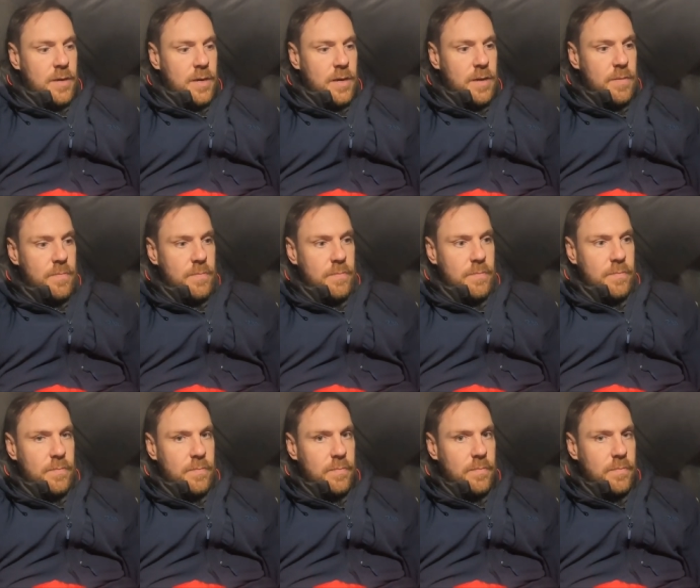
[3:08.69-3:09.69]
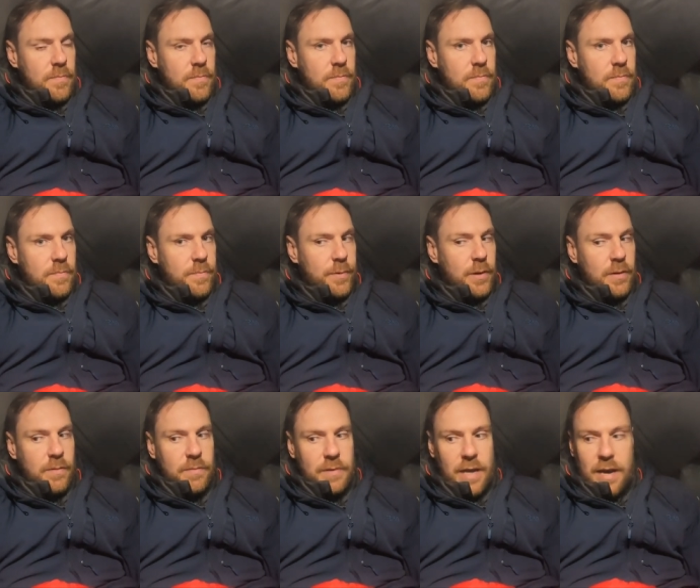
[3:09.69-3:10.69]
Um, but
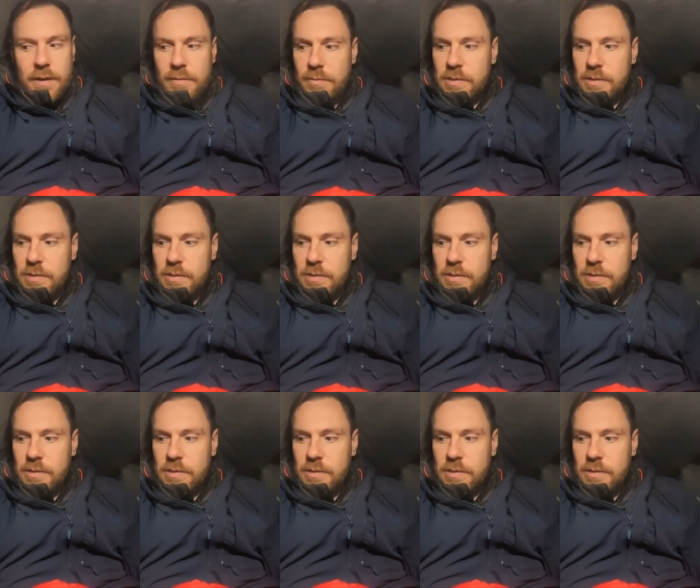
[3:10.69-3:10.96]
yeah,